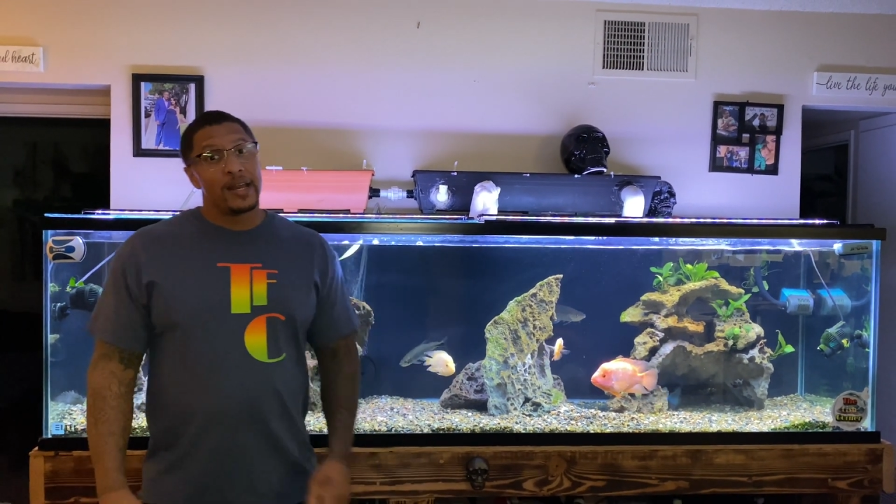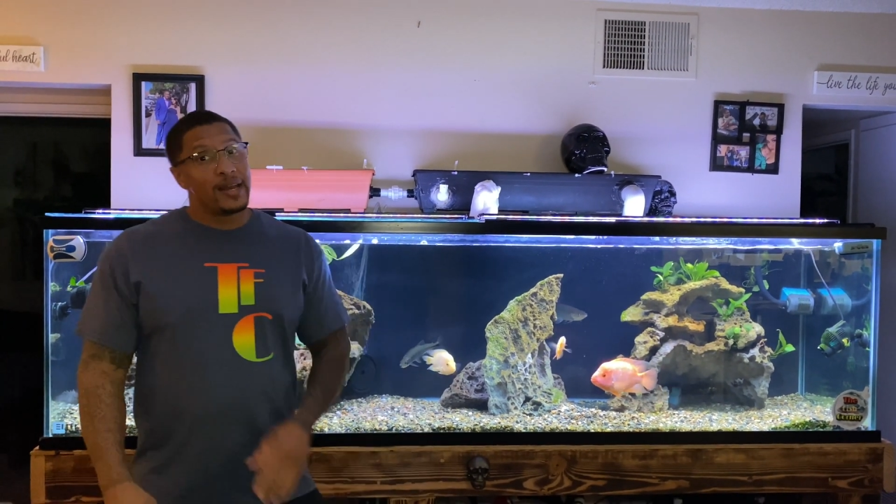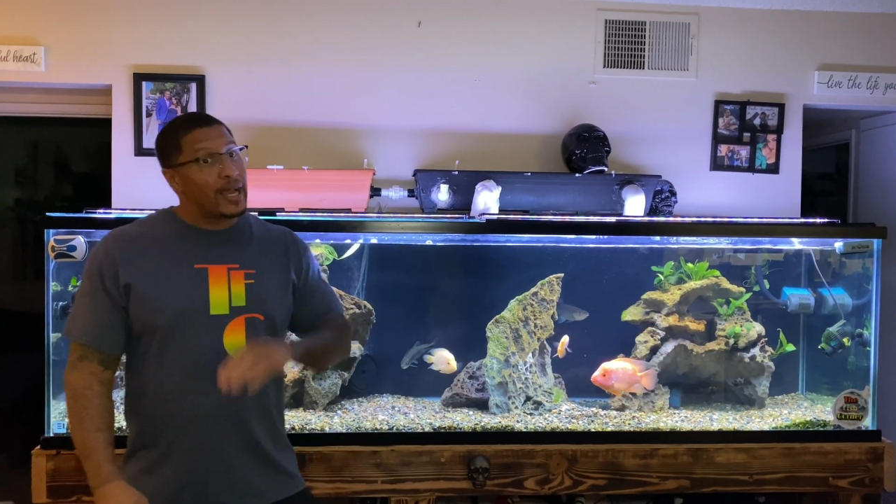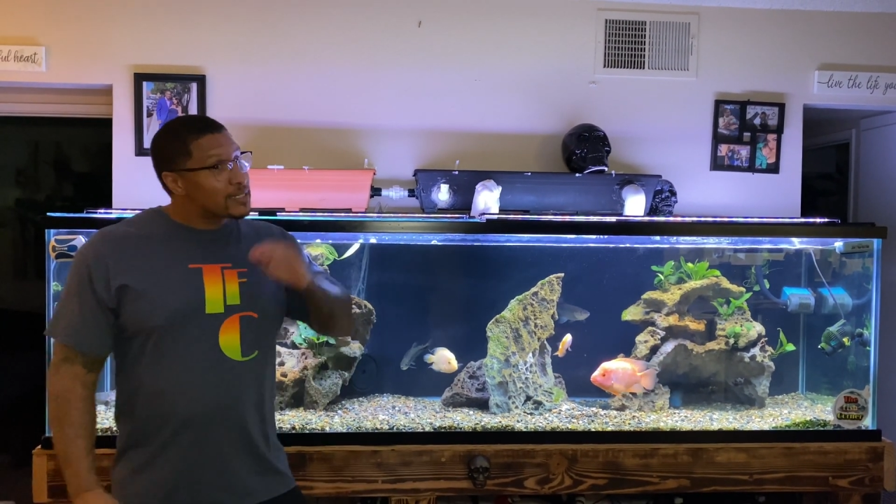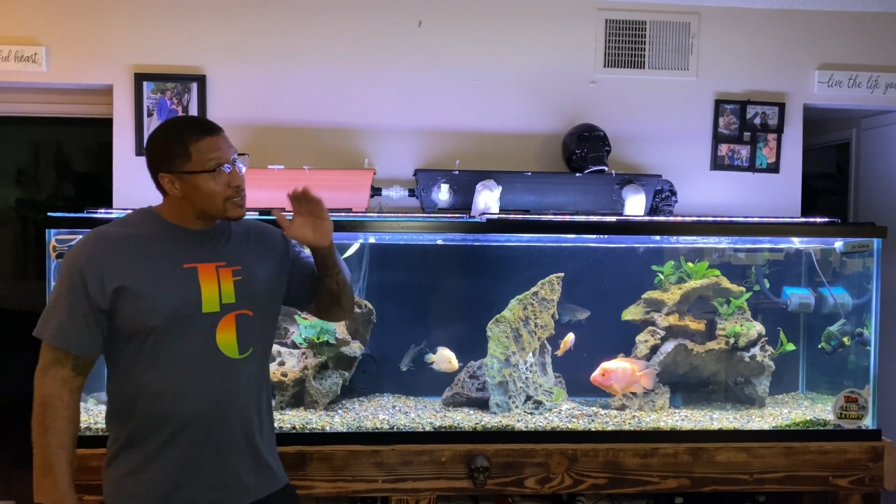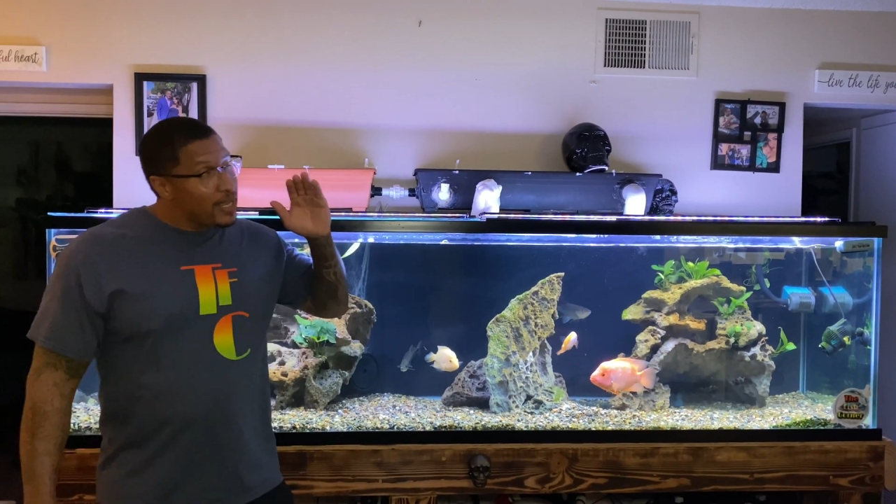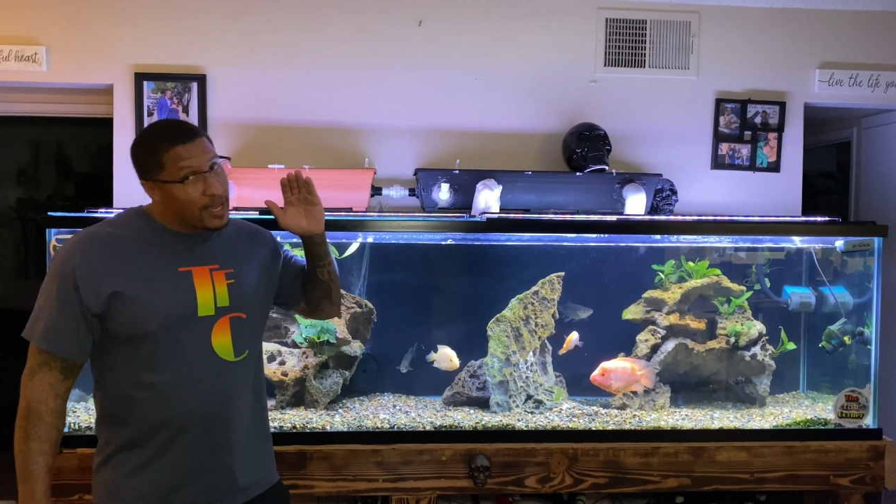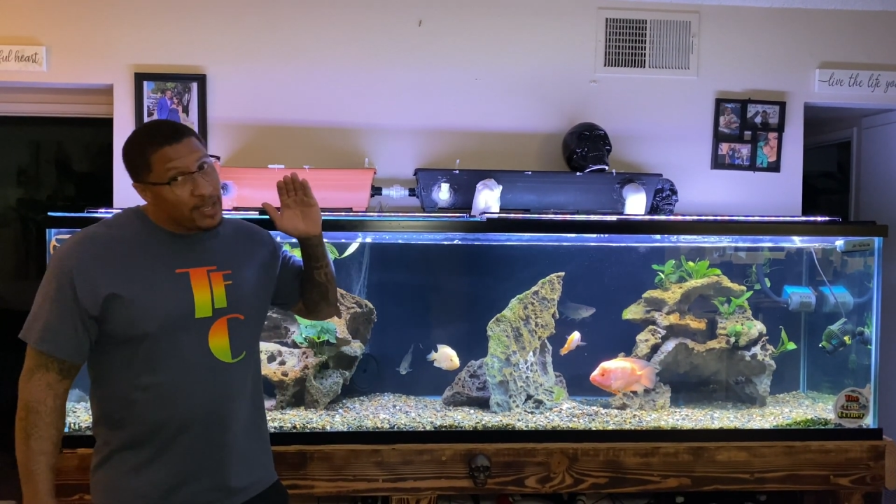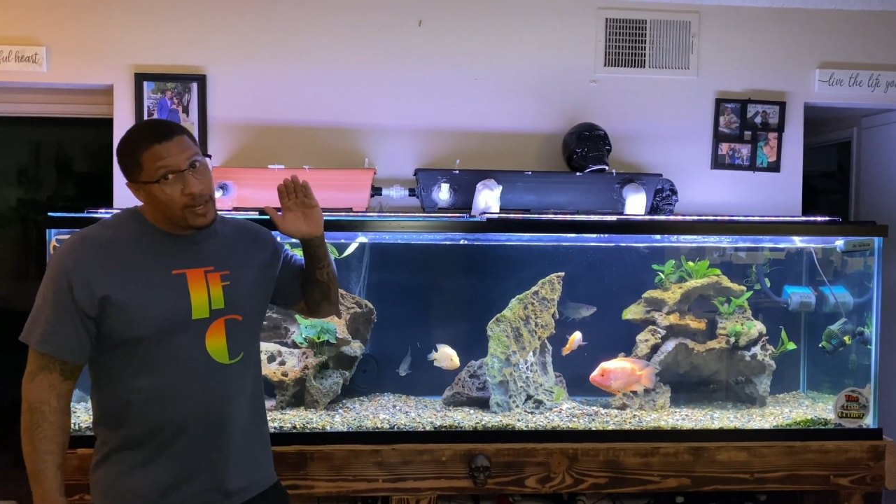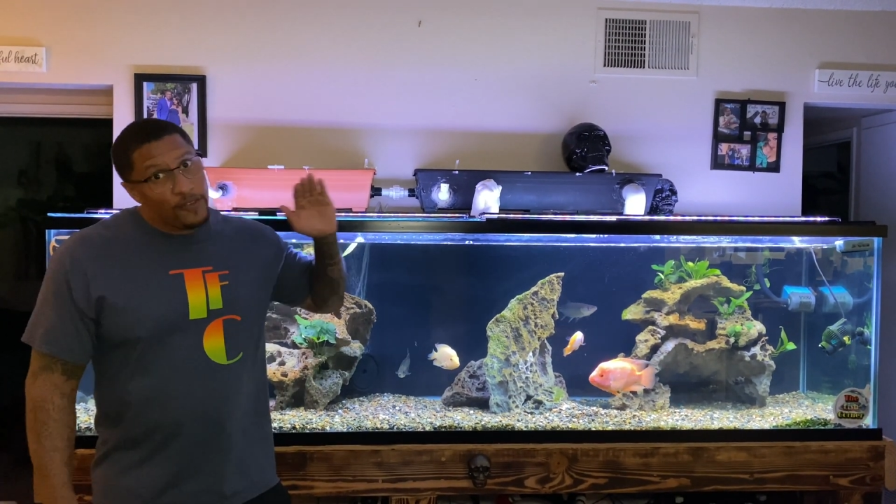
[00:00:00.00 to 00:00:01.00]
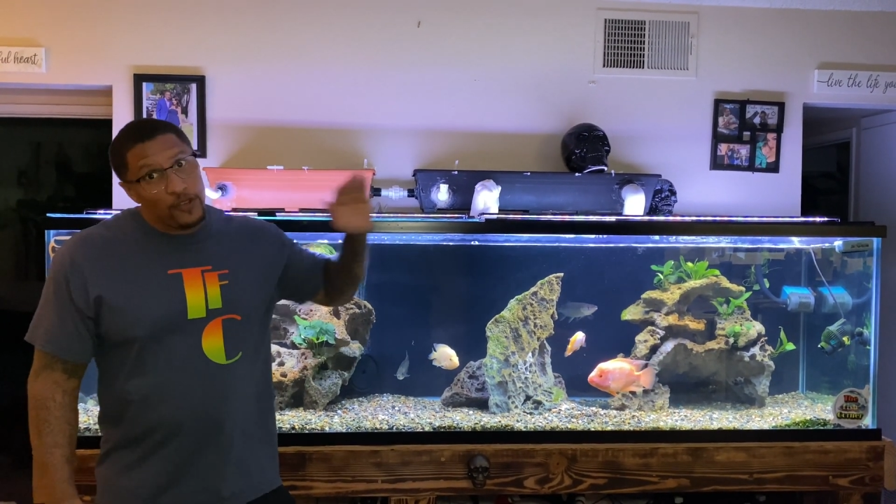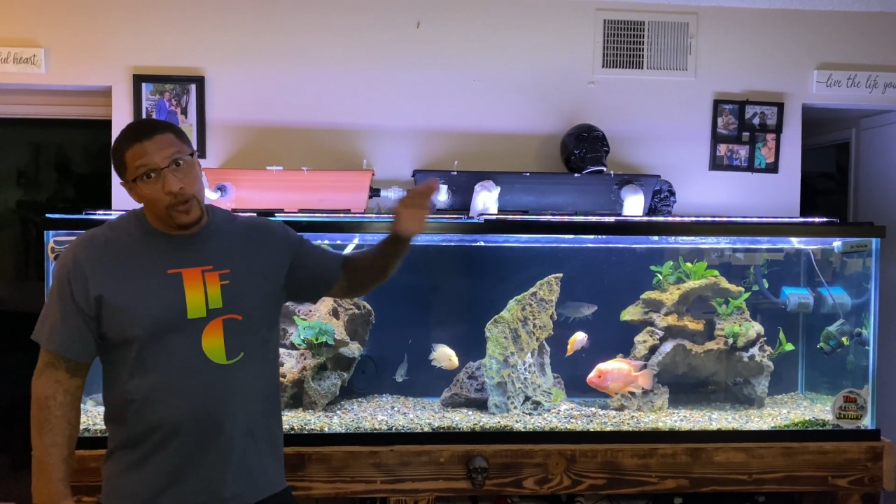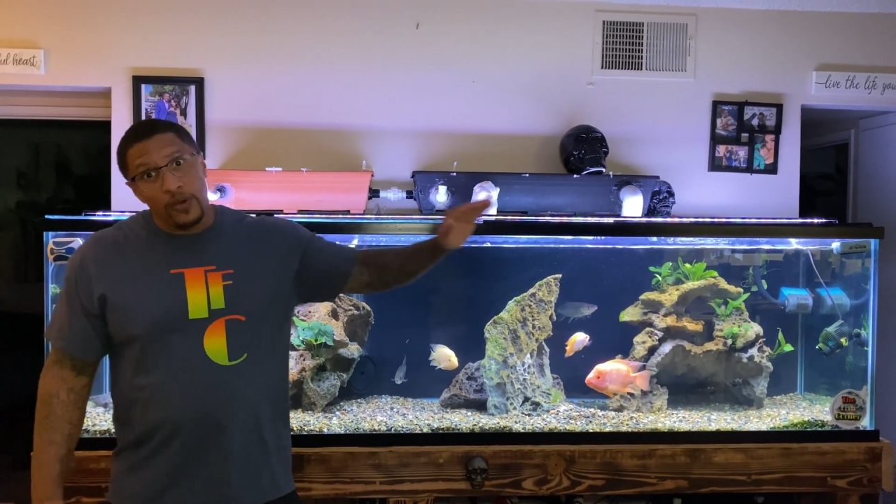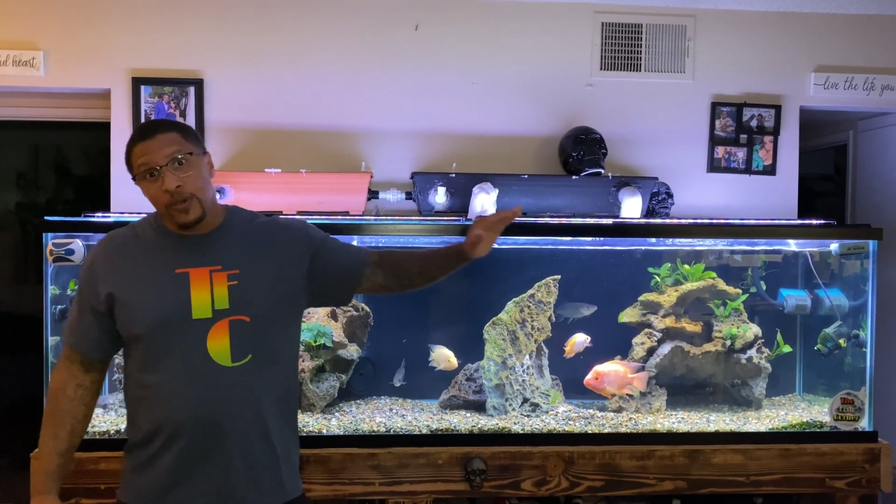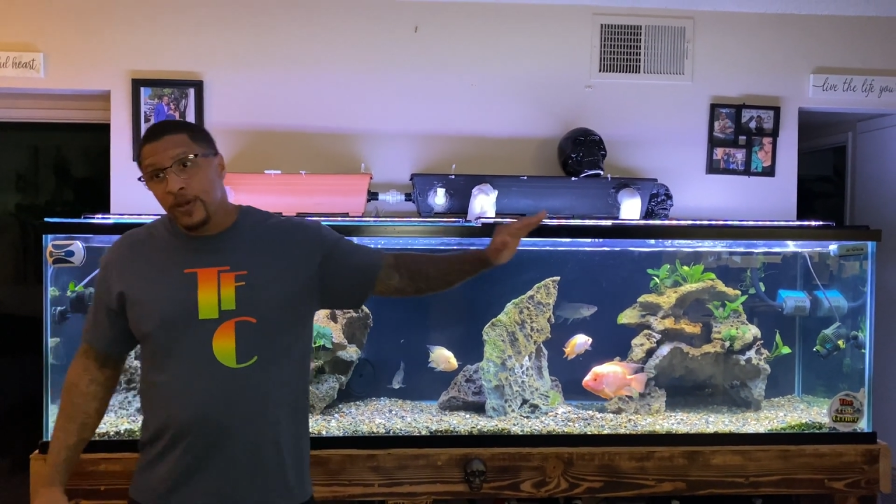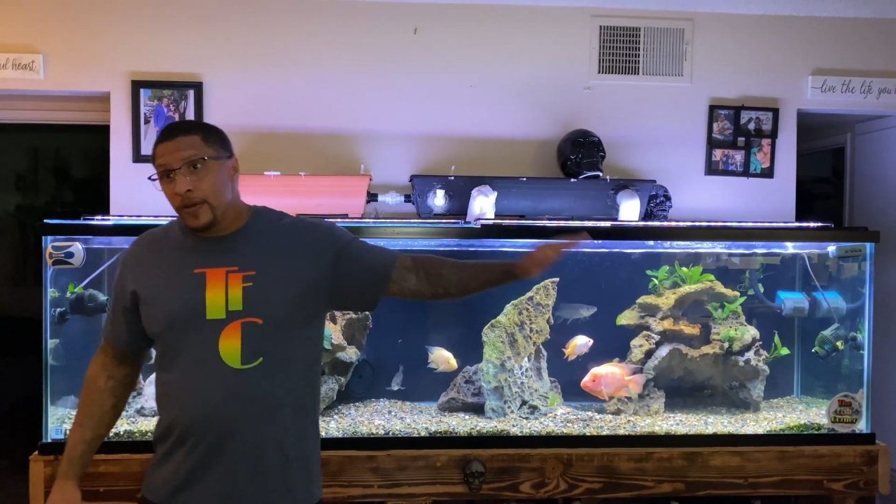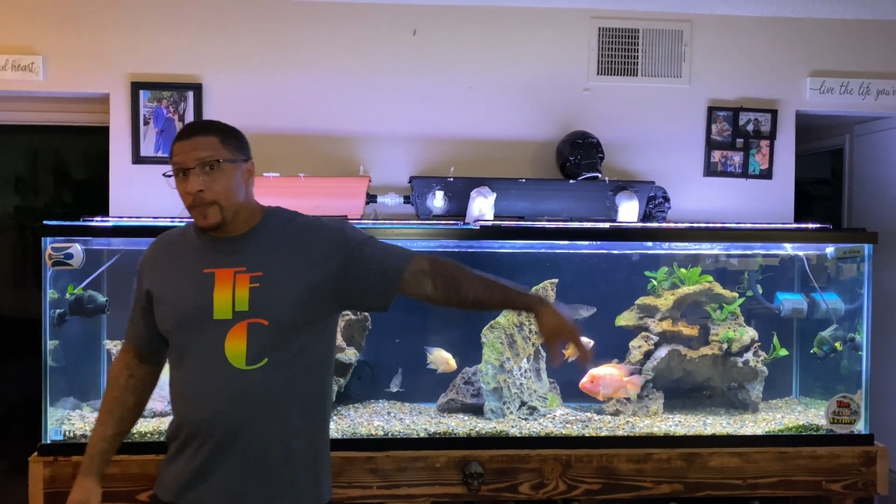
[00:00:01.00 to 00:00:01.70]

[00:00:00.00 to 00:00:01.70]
Not saying if you're